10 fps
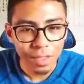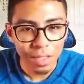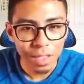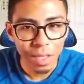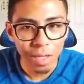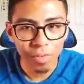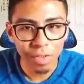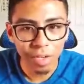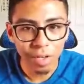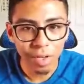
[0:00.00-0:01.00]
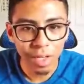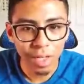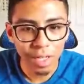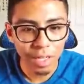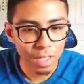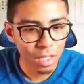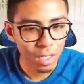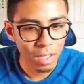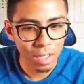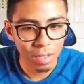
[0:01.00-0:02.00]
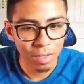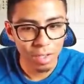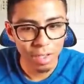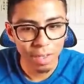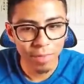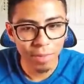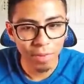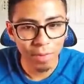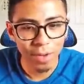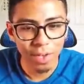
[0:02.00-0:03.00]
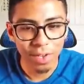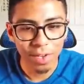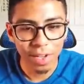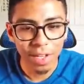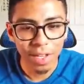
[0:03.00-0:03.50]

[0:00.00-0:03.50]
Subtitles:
I'm just going to go ahead. Even more spawn. Okay.